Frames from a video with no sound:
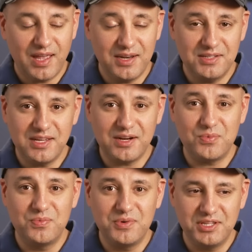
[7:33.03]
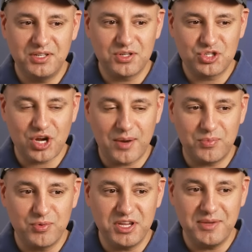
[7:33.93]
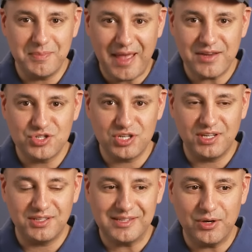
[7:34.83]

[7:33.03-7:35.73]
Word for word: And it did a really good job reimagining